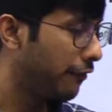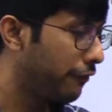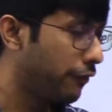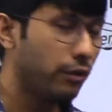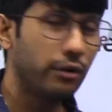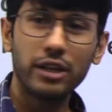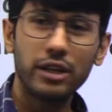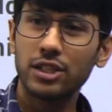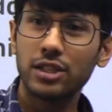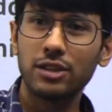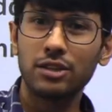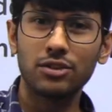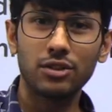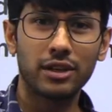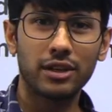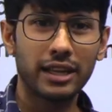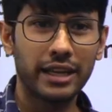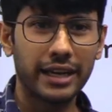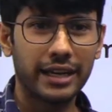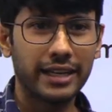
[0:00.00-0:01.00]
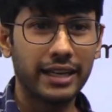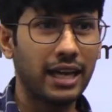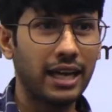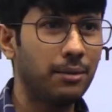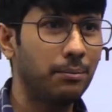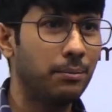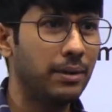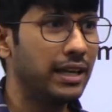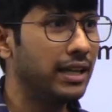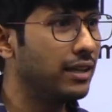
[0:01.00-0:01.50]
if foundation is not there, entire
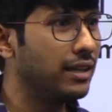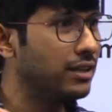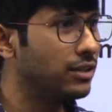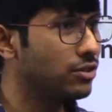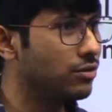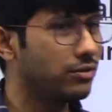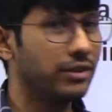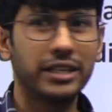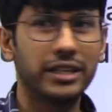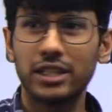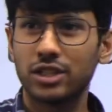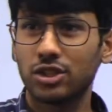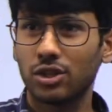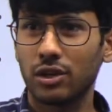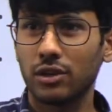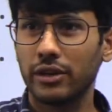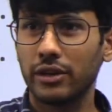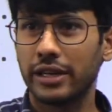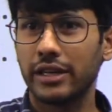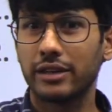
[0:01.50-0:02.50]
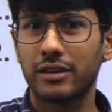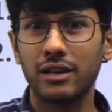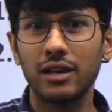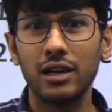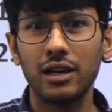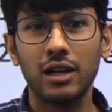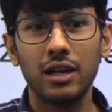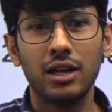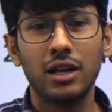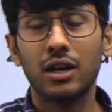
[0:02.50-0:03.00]
building is very shallow and it
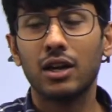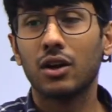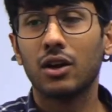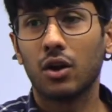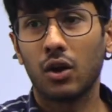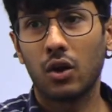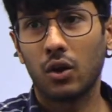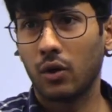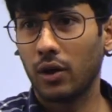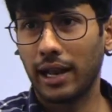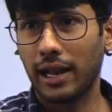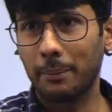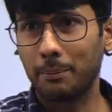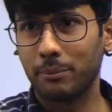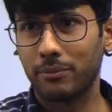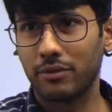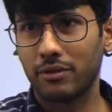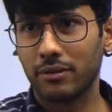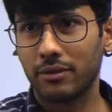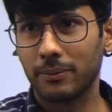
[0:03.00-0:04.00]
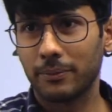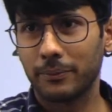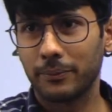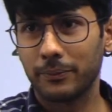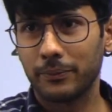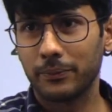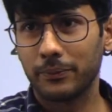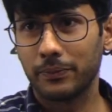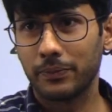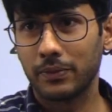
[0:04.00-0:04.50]
will collapse.
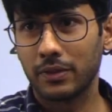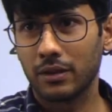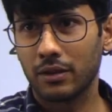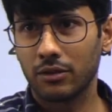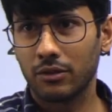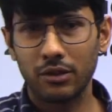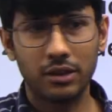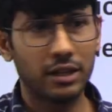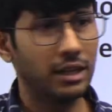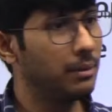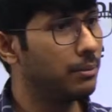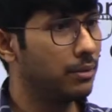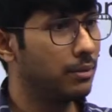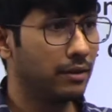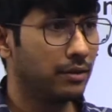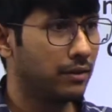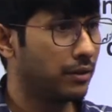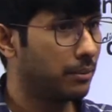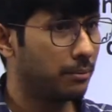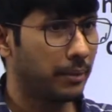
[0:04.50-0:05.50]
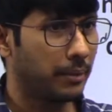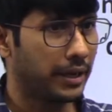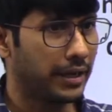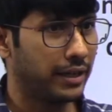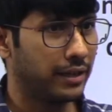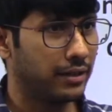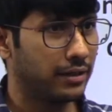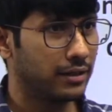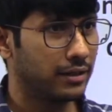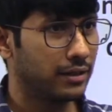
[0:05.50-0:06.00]
So keep this in mind,
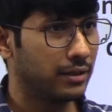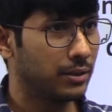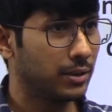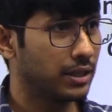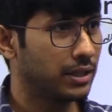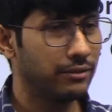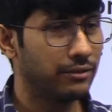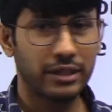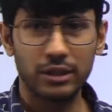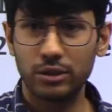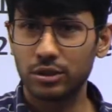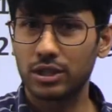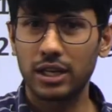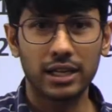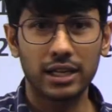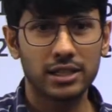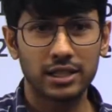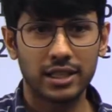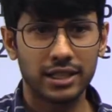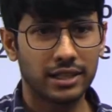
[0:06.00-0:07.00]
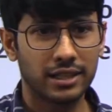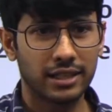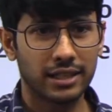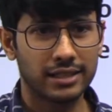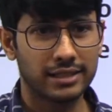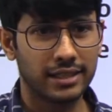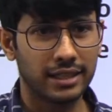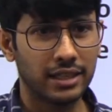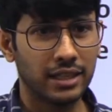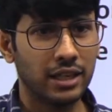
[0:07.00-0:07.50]
okay, when you are structuring the
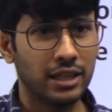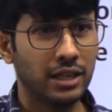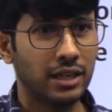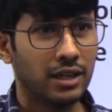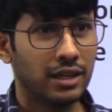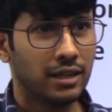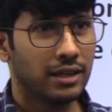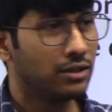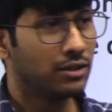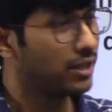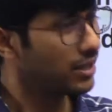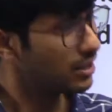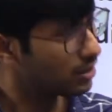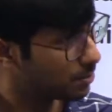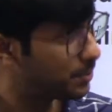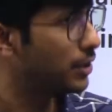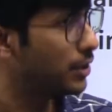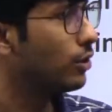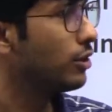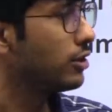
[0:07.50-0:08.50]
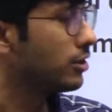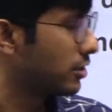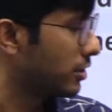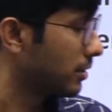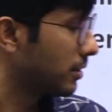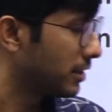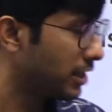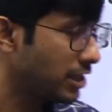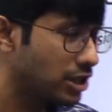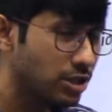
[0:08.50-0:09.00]
essay. Just because